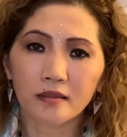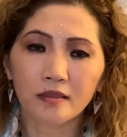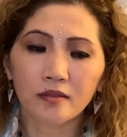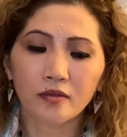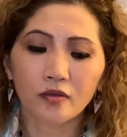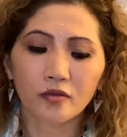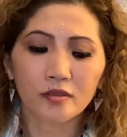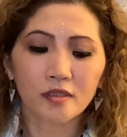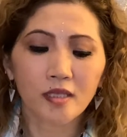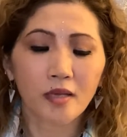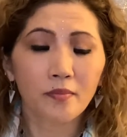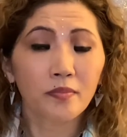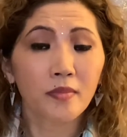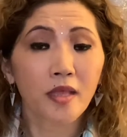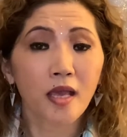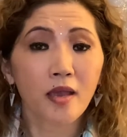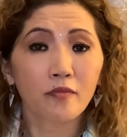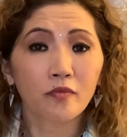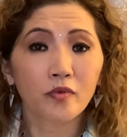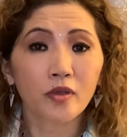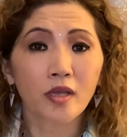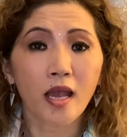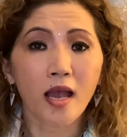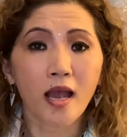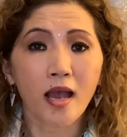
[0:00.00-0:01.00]
sometimes
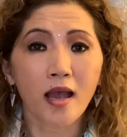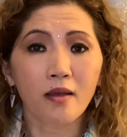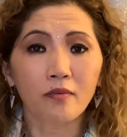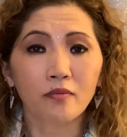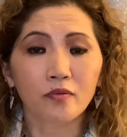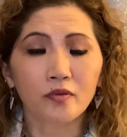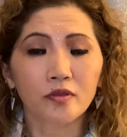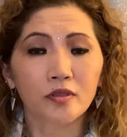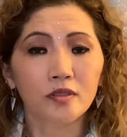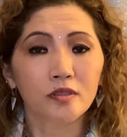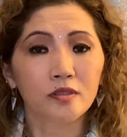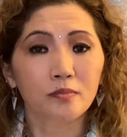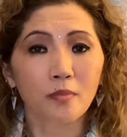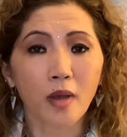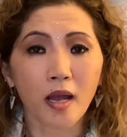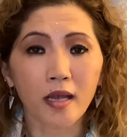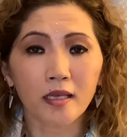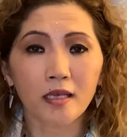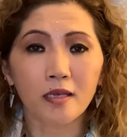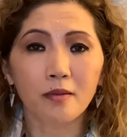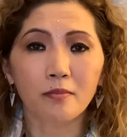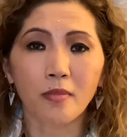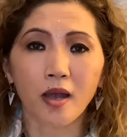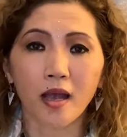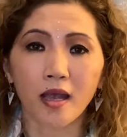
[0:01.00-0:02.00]
we have this
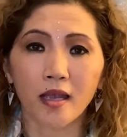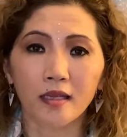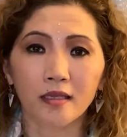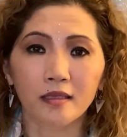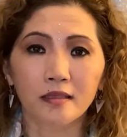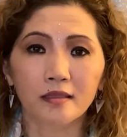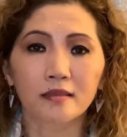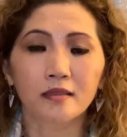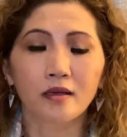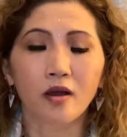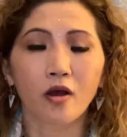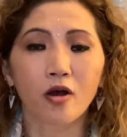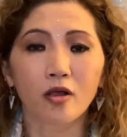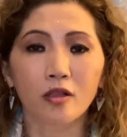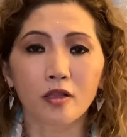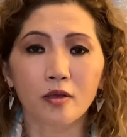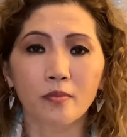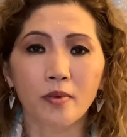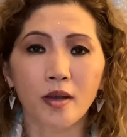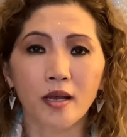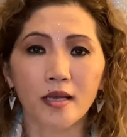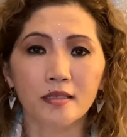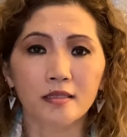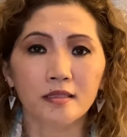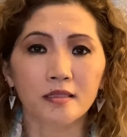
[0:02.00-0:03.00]
monkey mind, all
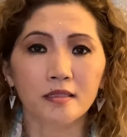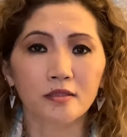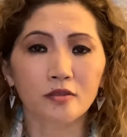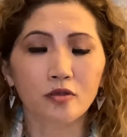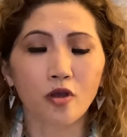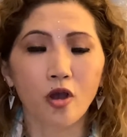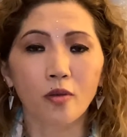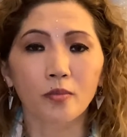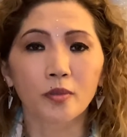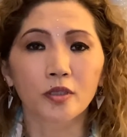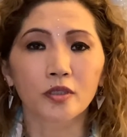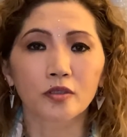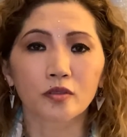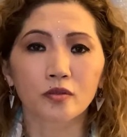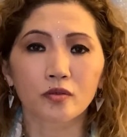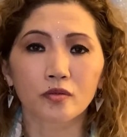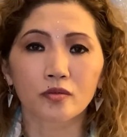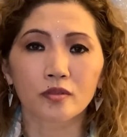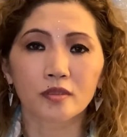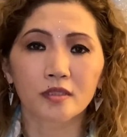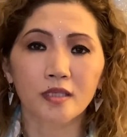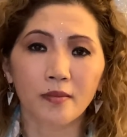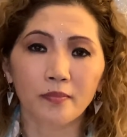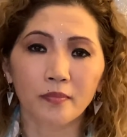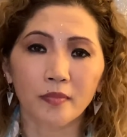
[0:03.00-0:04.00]
of us is coming through
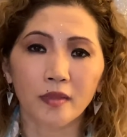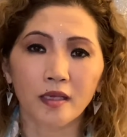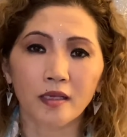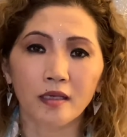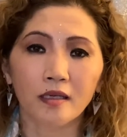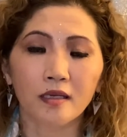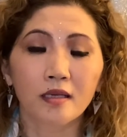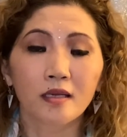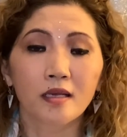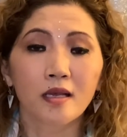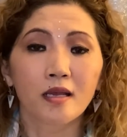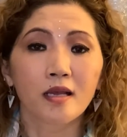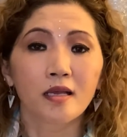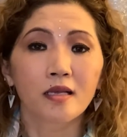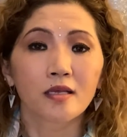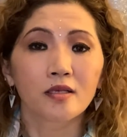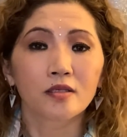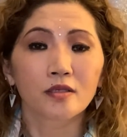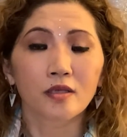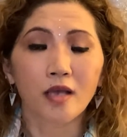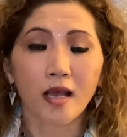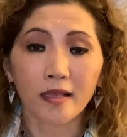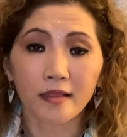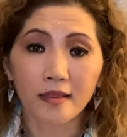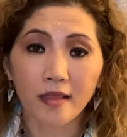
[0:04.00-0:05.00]
something
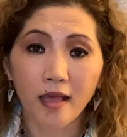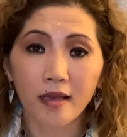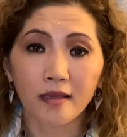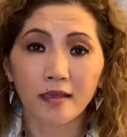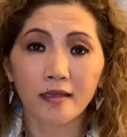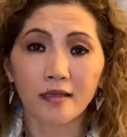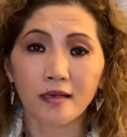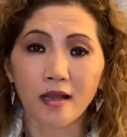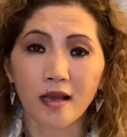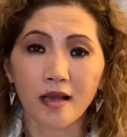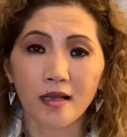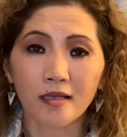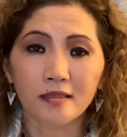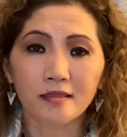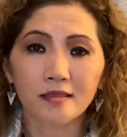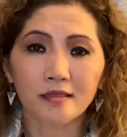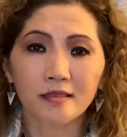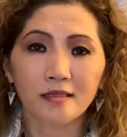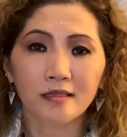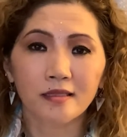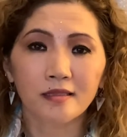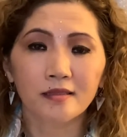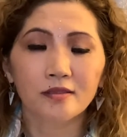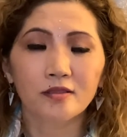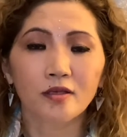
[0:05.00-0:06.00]
attacking
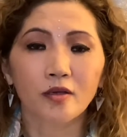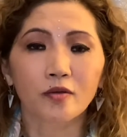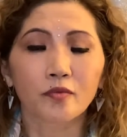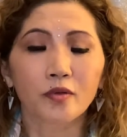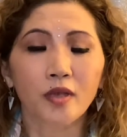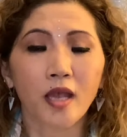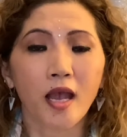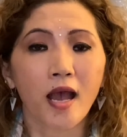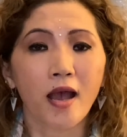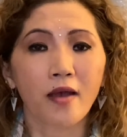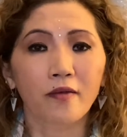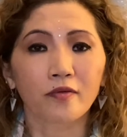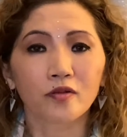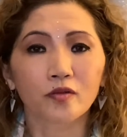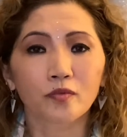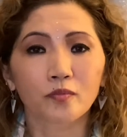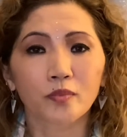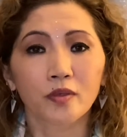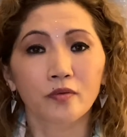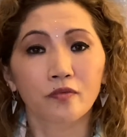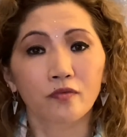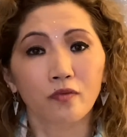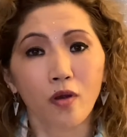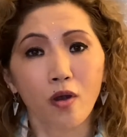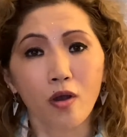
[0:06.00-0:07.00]
us. So we have to be
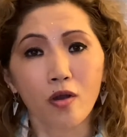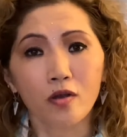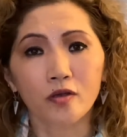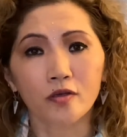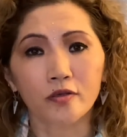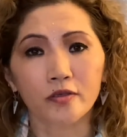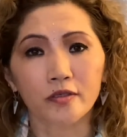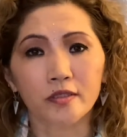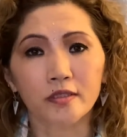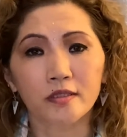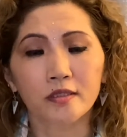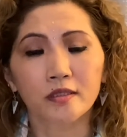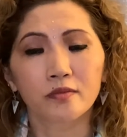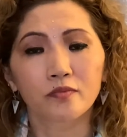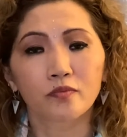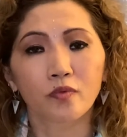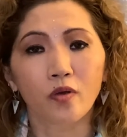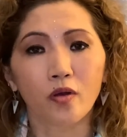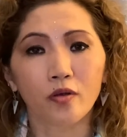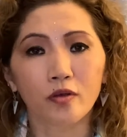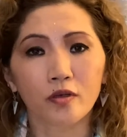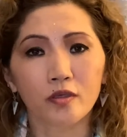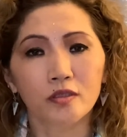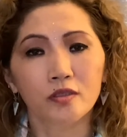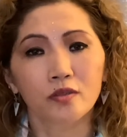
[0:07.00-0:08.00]
focused
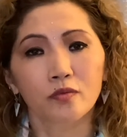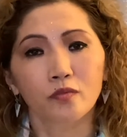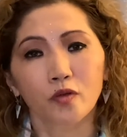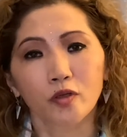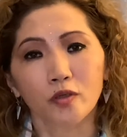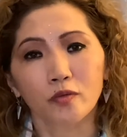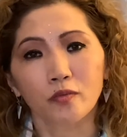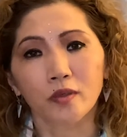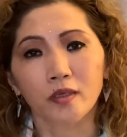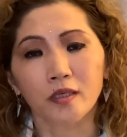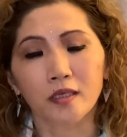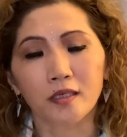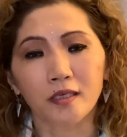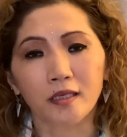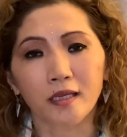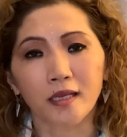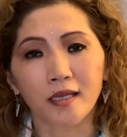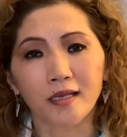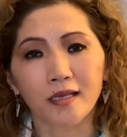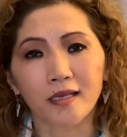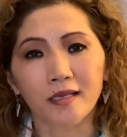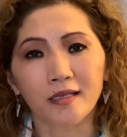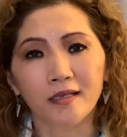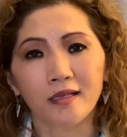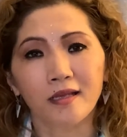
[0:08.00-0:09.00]
on what we're
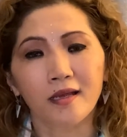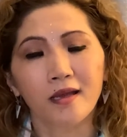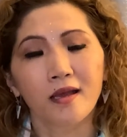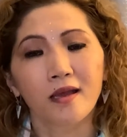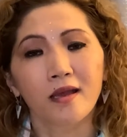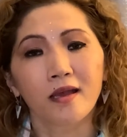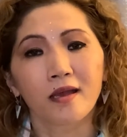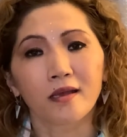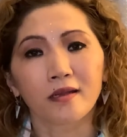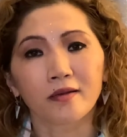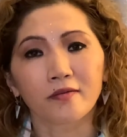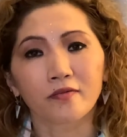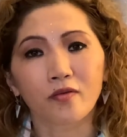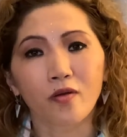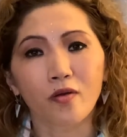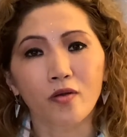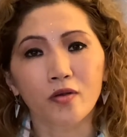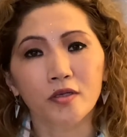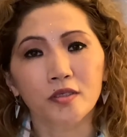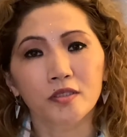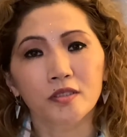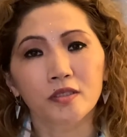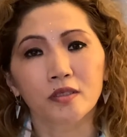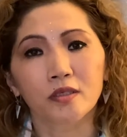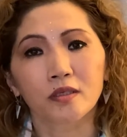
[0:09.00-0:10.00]
creating, and
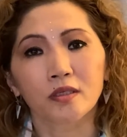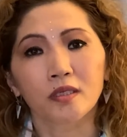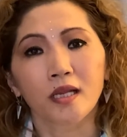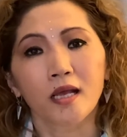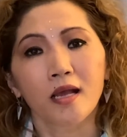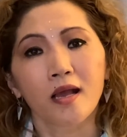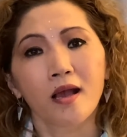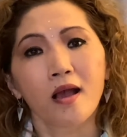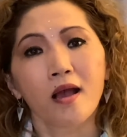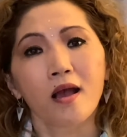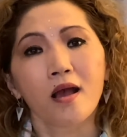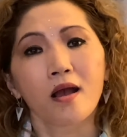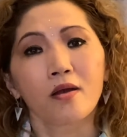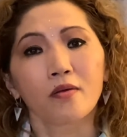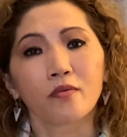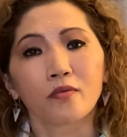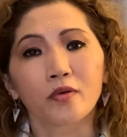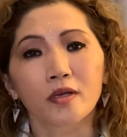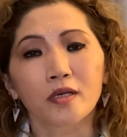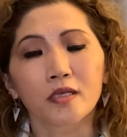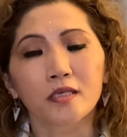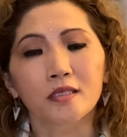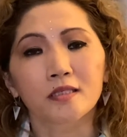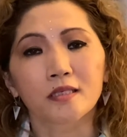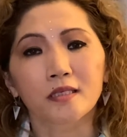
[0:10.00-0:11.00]
focus on
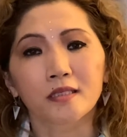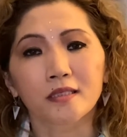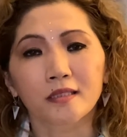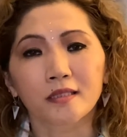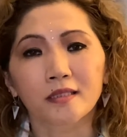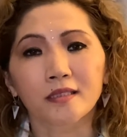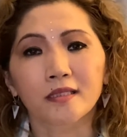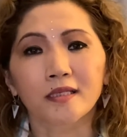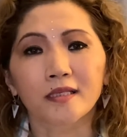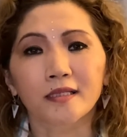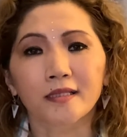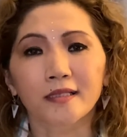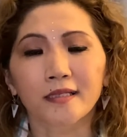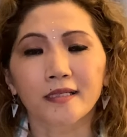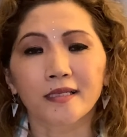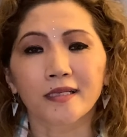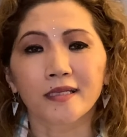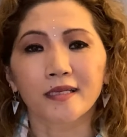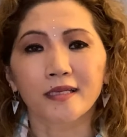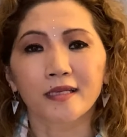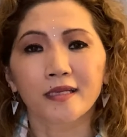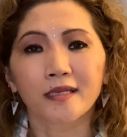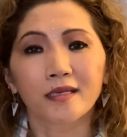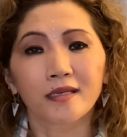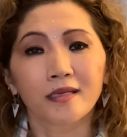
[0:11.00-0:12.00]
what is it
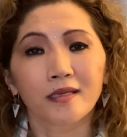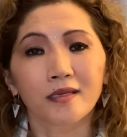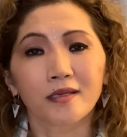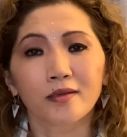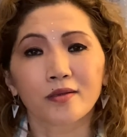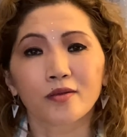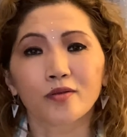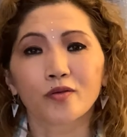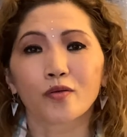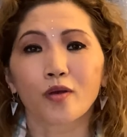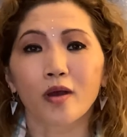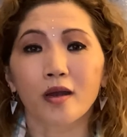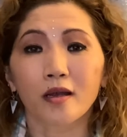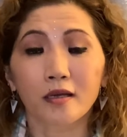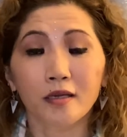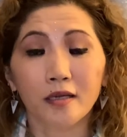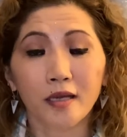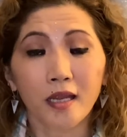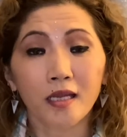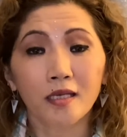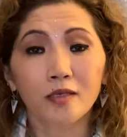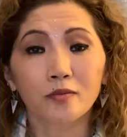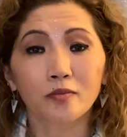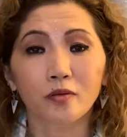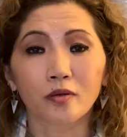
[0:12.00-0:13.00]
really you are
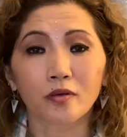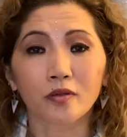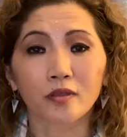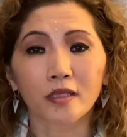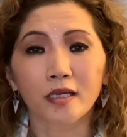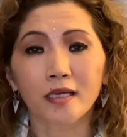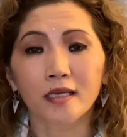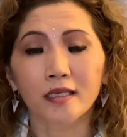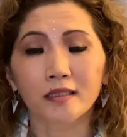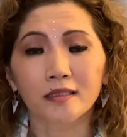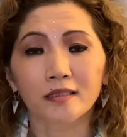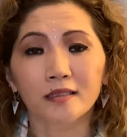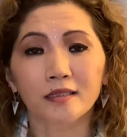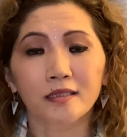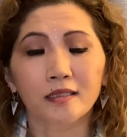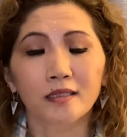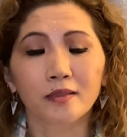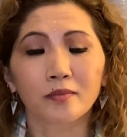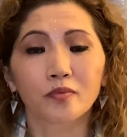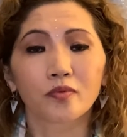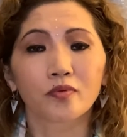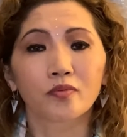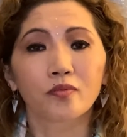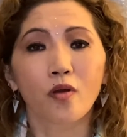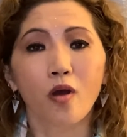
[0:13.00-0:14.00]
grateful, and
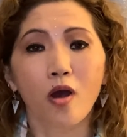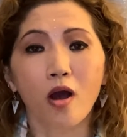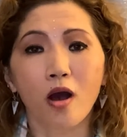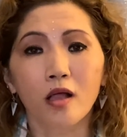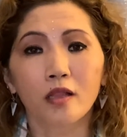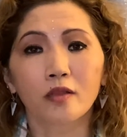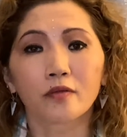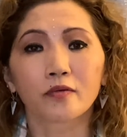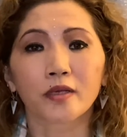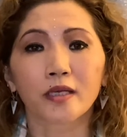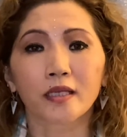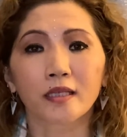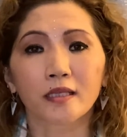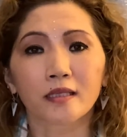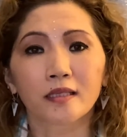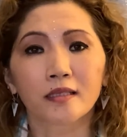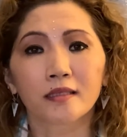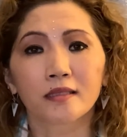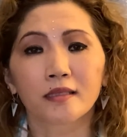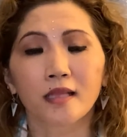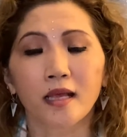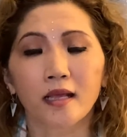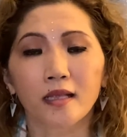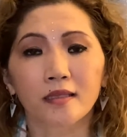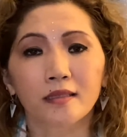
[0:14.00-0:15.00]
keep following
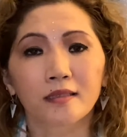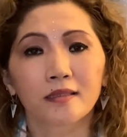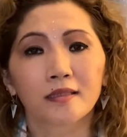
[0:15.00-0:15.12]
that